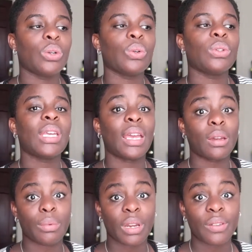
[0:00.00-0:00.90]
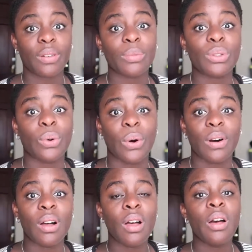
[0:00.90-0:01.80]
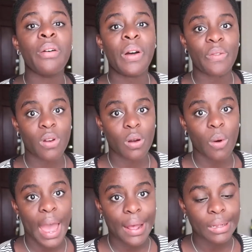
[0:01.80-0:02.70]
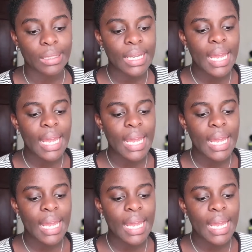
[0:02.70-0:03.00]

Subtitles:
to take a break from school for a while.